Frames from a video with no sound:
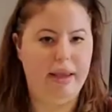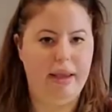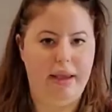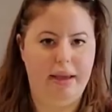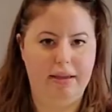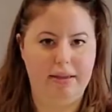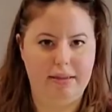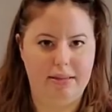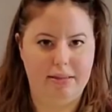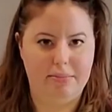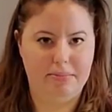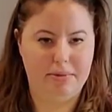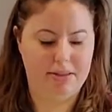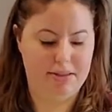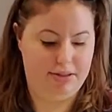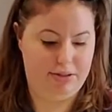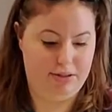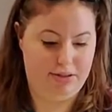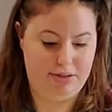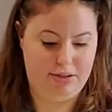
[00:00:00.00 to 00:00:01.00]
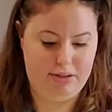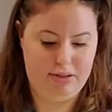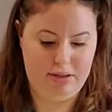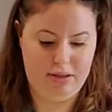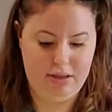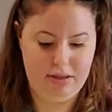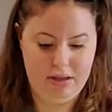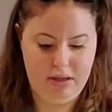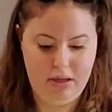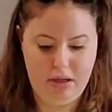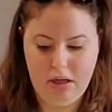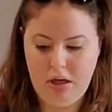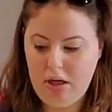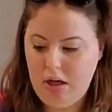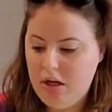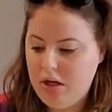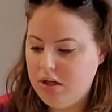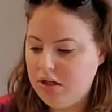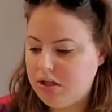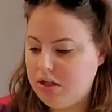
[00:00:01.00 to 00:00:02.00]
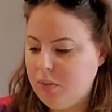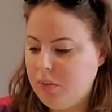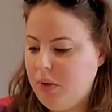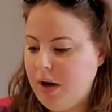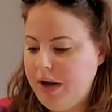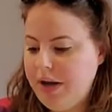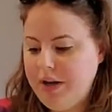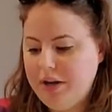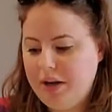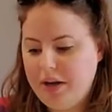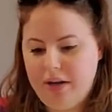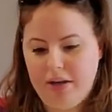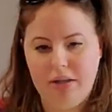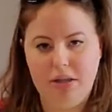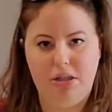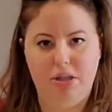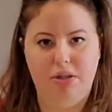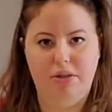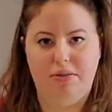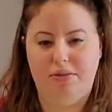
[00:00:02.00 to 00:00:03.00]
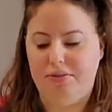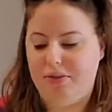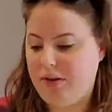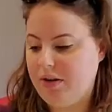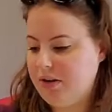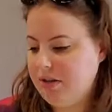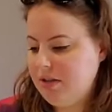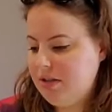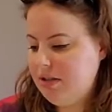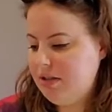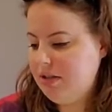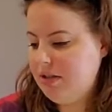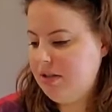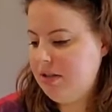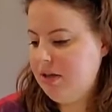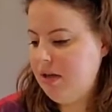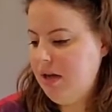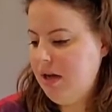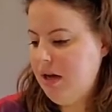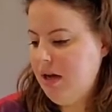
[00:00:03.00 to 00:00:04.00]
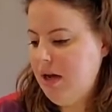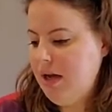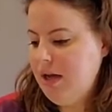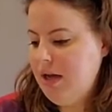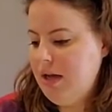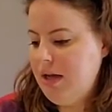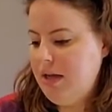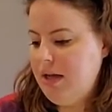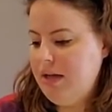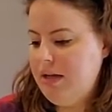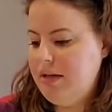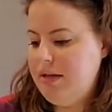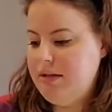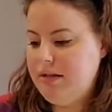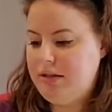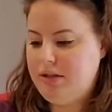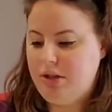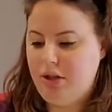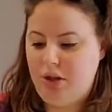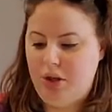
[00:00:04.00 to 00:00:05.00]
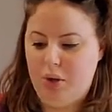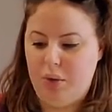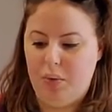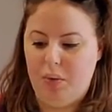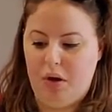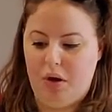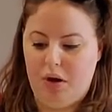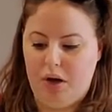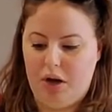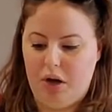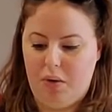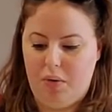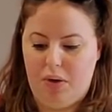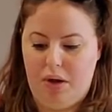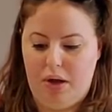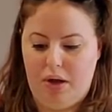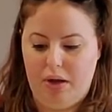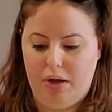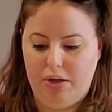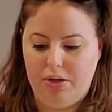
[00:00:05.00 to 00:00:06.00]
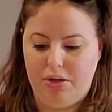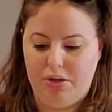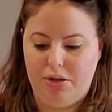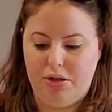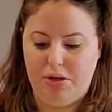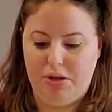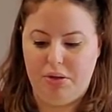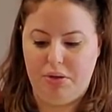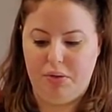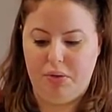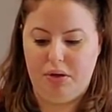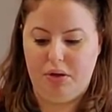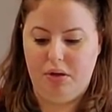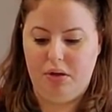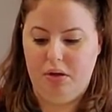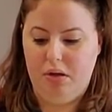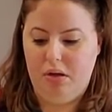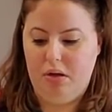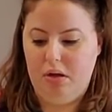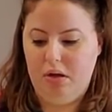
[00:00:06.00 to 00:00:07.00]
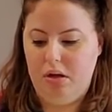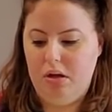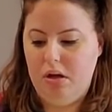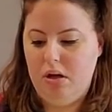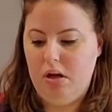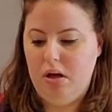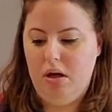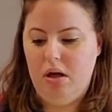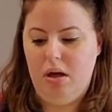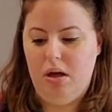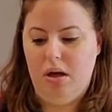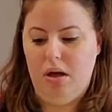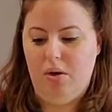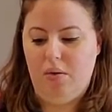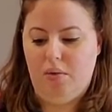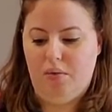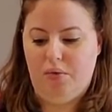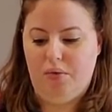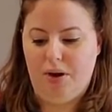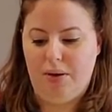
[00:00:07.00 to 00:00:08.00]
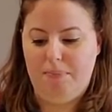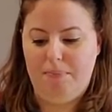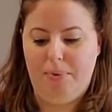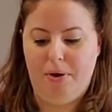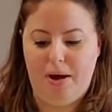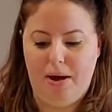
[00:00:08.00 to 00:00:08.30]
and some scissors. So what you're gonna do first is you are going to rip